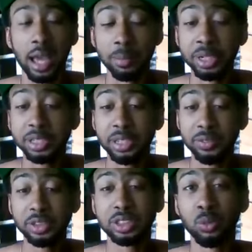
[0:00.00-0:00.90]
I'm going to
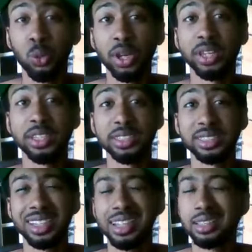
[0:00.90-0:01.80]
give you some
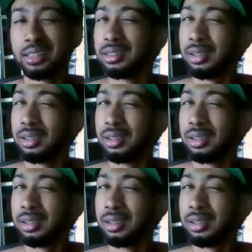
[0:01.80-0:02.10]
ways.